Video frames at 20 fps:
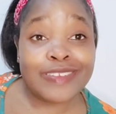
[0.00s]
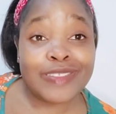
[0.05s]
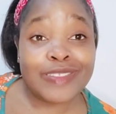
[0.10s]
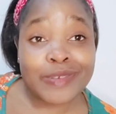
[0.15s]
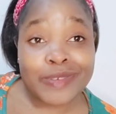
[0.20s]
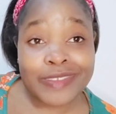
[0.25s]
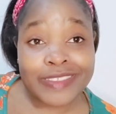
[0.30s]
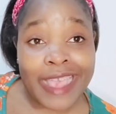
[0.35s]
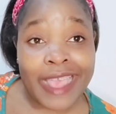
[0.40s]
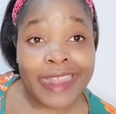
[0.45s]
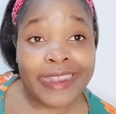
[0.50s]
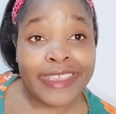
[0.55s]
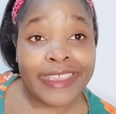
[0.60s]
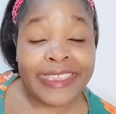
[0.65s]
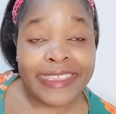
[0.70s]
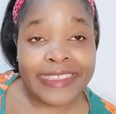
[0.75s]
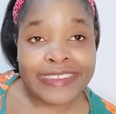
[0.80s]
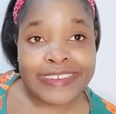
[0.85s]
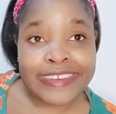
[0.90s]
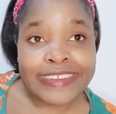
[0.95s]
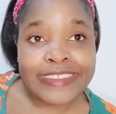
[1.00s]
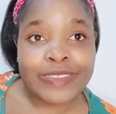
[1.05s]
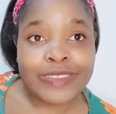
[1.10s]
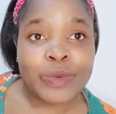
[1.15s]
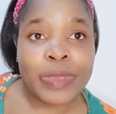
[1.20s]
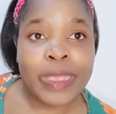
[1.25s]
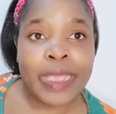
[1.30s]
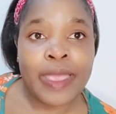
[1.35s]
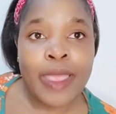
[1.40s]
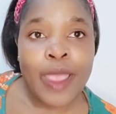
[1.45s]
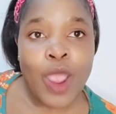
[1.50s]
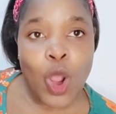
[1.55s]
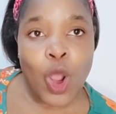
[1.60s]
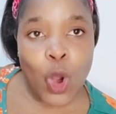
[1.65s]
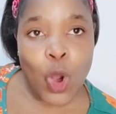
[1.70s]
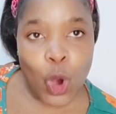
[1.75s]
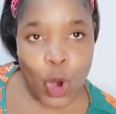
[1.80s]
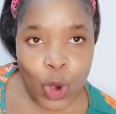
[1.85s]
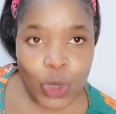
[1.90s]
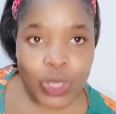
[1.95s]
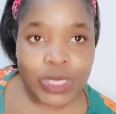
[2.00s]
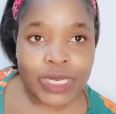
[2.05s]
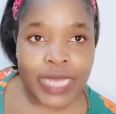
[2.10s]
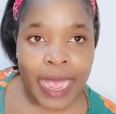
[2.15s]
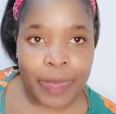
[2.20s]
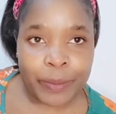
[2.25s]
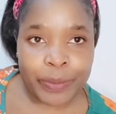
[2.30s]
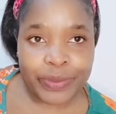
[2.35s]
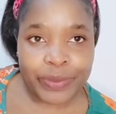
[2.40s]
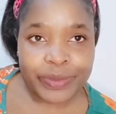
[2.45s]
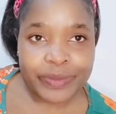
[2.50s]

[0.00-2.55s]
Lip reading: those allegations were cooked up,